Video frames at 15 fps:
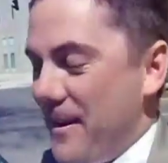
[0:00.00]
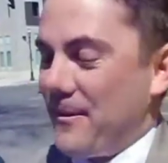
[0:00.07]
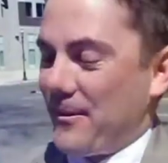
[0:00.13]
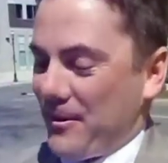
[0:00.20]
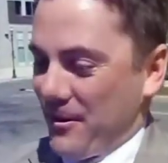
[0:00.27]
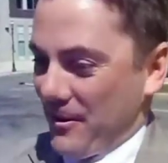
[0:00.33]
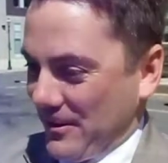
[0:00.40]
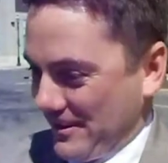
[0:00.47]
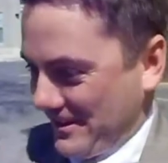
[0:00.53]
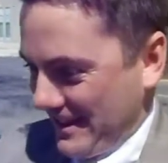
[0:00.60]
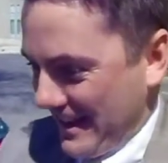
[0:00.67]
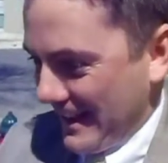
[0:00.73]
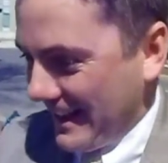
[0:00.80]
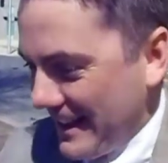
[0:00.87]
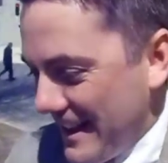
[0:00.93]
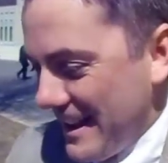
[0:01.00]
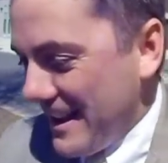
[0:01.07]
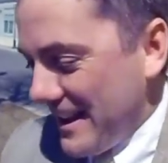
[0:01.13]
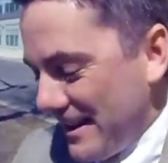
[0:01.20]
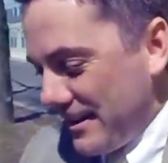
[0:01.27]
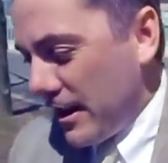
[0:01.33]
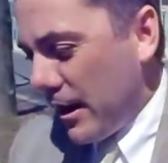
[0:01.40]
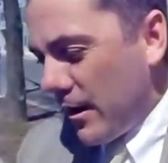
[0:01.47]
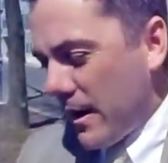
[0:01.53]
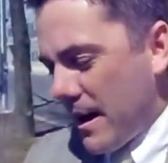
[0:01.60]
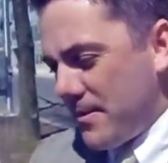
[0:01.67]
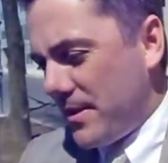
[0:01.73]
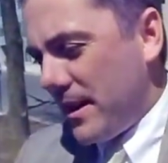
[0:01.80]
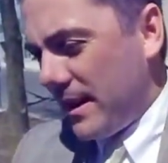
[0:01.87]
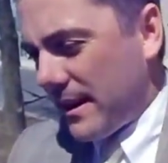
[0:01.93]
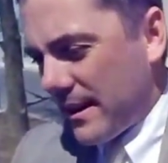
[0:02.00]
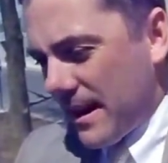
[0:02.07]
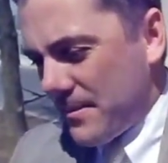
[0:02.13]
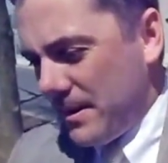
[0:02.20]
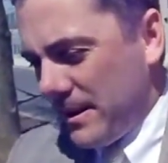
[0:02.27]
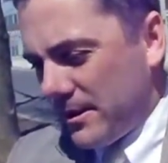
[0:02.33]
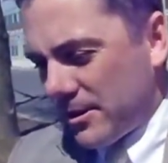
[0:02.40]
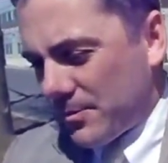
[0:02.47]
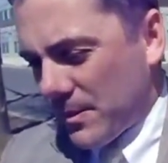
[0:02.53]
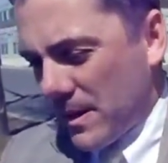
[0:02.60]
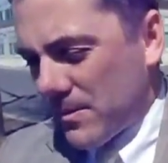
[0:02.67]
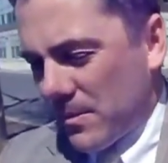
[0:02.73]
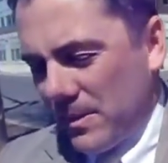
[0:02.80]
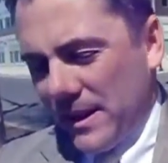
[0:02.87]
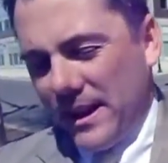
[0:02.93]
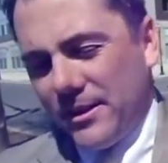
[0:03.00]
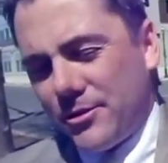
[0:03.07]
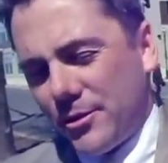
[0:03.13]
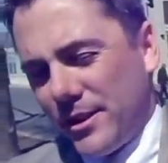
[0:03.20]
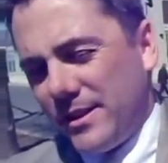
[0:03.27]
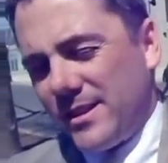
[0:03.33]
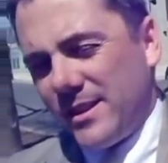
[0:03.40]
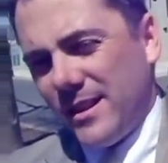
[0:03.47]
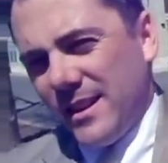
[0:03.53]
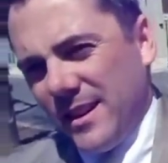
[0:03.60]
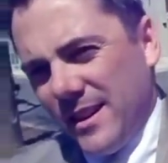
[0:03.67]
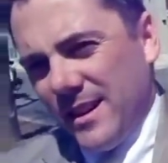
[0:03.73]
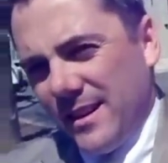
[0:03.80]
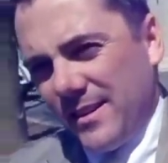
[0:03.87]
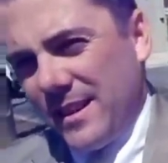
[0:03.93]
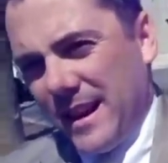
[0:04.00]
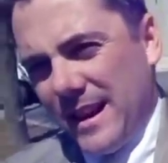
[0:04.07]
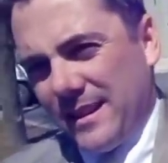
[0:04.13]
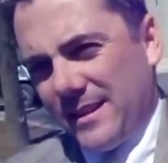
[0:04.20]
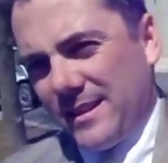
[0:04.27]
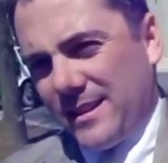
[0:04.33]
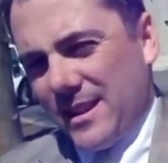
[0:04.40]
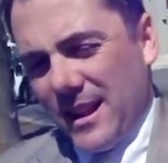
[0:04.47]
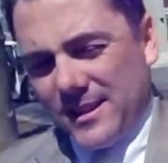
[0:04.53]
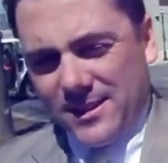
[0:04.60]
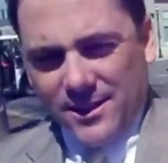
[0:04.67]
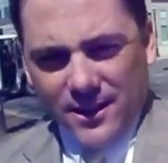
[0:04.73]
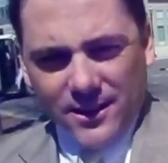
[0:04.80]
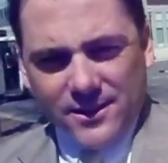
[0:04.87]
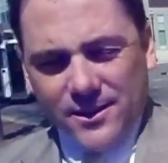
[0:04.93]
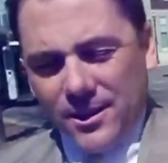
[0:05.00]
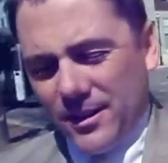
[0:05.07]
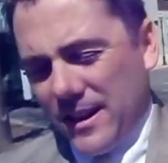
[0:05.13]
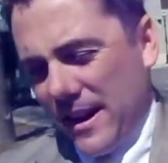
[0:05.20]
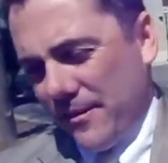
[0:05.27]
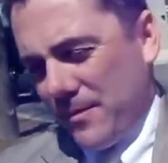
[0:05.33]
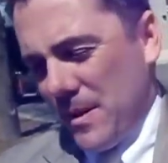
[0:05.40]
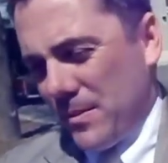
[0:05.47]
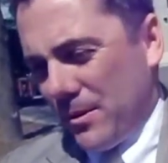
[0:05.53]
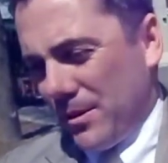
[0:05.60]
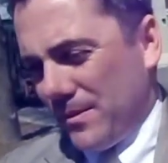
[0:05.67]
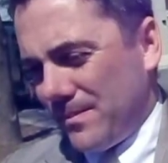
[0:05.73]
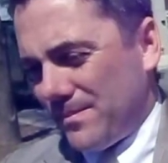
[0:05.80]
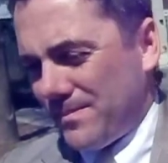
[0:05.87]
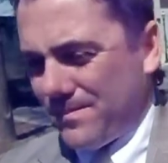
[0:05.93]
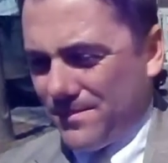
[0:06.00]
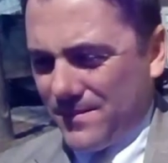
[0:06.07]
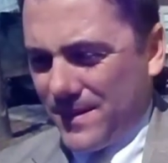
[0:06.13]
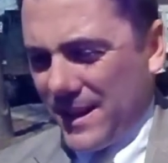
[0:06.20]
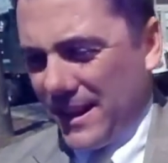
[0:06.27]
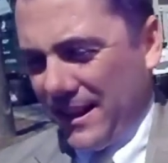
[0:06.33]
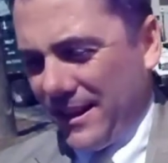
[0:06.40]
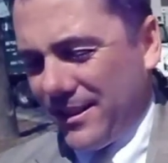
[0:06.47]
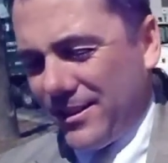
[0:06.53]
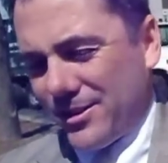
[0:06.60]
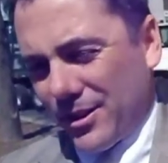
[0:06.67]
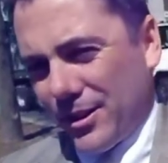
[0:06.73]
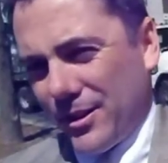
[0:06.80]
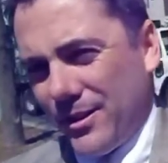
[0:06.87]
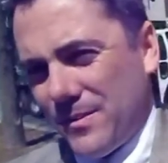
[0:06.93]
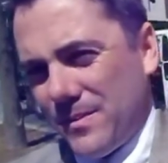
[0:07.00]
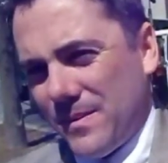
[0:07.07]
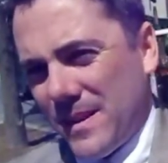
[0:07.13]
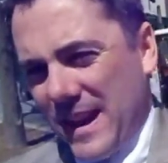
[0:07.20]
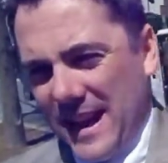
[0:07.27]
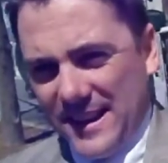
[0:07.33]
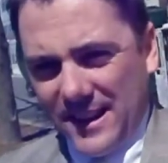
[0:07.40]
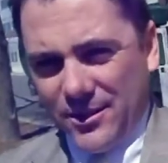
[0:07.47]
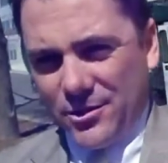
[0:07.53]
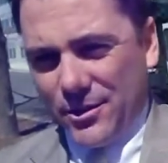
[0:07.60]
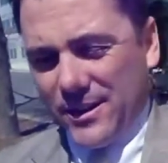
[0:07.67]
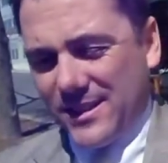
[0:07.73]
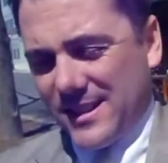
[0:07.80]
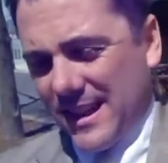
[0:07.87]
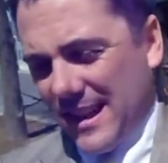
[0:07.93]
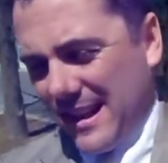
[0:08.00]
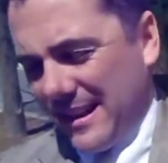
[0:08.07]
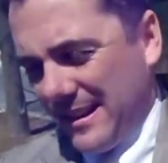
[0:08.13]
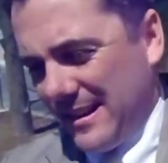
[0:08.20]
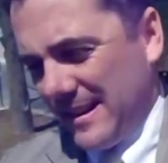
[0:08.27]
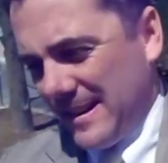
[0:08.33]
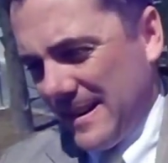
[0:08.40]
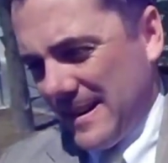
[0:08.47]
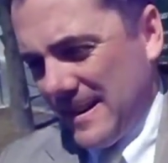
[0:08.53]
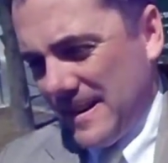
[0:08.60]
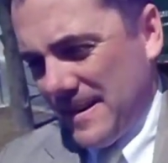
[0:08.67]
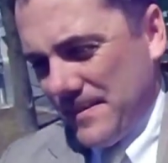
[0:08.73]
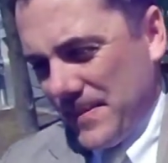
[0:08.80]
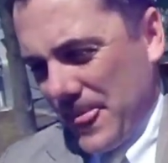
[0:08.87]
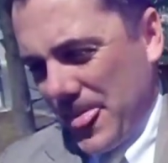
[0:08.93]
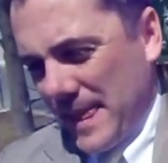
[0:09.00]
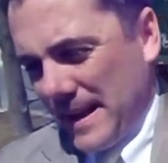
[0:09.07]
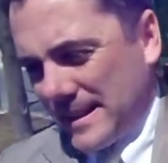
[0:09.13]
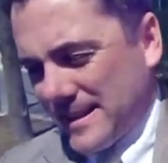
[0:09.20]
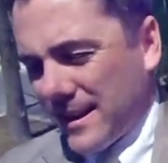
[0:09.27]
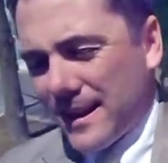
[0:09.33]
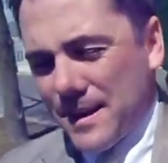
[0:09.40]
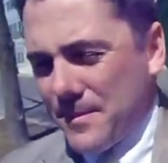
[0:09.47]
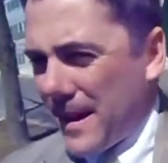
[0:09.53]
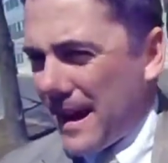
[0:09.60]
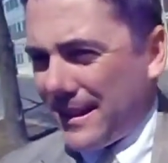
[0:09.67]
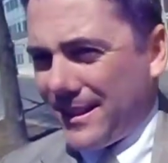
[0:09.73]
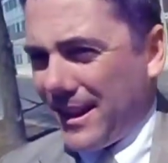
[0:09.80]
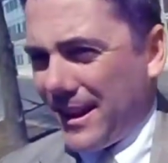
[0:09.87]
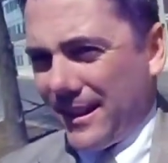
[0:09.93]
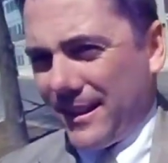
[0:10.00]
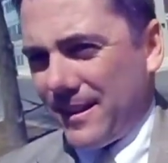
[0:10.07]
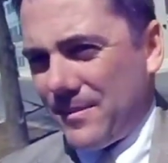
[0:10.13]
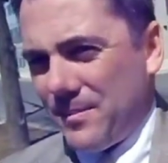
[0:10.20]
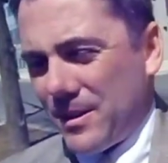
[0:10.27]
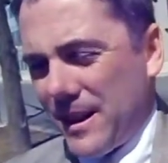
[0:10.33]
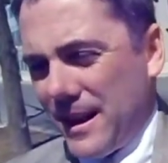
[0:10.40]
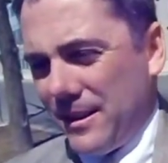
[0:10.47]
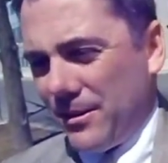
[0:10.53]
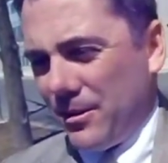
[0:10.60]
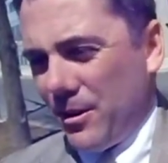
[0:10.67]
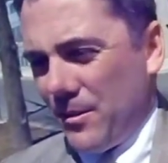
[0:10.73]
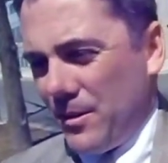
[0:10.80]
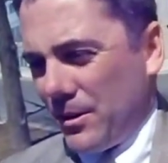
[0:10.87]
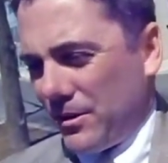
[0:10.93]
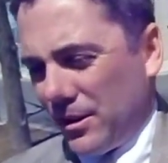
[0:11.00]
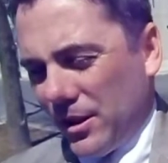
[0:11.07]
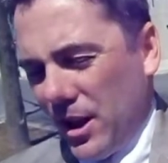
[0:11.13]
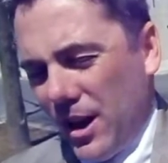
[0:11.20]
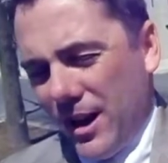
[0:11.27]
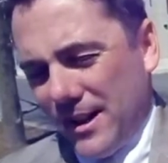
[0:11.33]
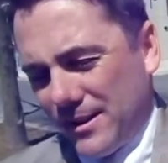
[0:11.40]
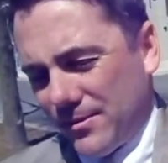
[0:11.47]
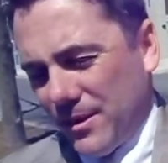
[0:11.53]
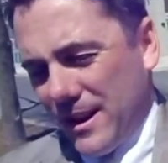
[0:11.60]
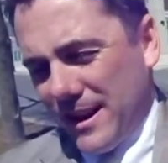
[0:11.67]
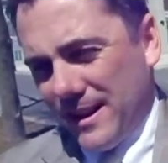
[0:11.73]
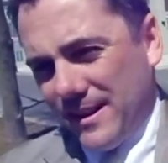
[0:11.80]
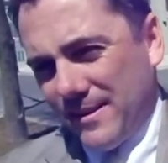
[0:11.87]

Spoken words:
of course, yeah. No, I think, I mean, there's probably injuries that start to have people getting concerned, head injuries, and it's not a bad thing, but I don't know about the laws. Why?